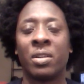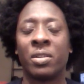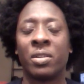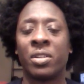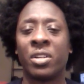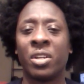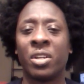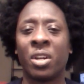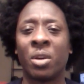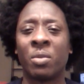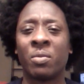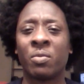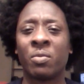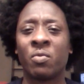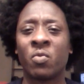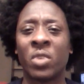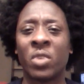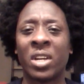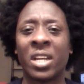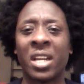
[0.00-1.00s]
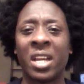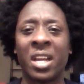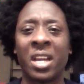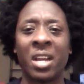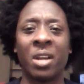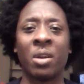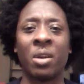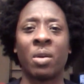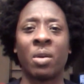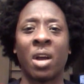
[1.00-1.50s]
you don't really
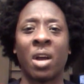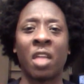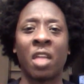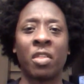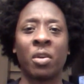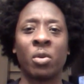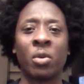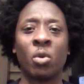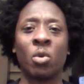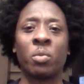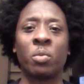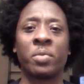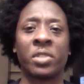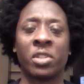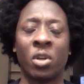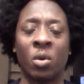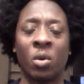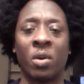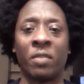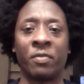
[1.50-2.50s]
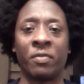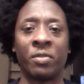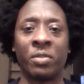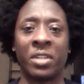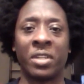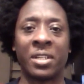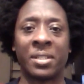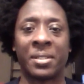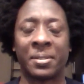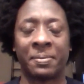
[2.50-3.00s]
hear other groups going through
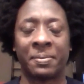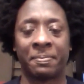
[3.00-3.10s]
this.